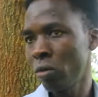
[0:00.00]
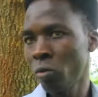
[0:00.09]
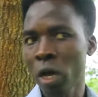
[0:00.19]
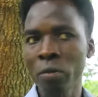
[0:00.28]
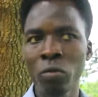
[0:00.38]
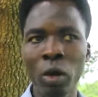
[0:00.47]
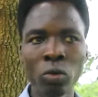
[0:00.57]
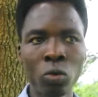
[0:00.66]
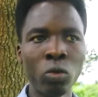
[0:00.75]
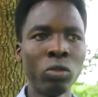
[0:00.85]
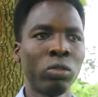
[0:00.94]
We have
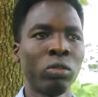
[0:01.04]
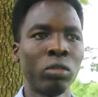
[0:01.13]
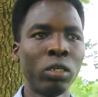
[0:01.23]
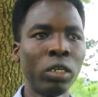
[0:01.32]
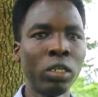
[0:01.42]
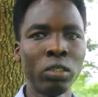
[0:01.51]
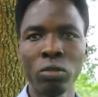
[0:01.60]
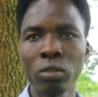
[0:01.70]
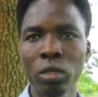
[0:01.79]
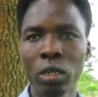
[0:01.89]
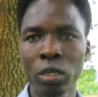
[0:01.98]
one good English
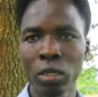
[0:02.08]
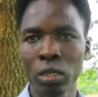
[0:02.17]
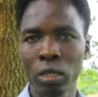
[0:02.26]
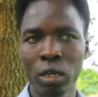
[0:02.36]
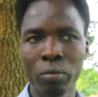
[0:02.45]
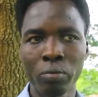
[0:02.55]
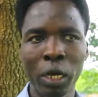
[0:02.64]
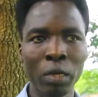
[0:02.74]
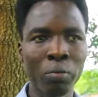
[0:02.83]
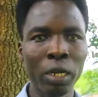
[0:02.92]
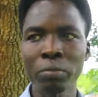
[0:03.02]
teacher,
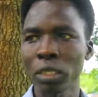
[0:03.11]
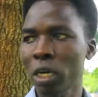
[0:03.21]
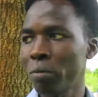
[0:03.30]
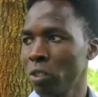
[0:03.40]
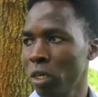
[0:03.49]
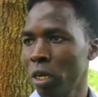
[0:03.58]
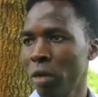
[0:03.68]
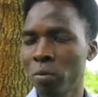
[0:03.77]
Madam Sangamitra.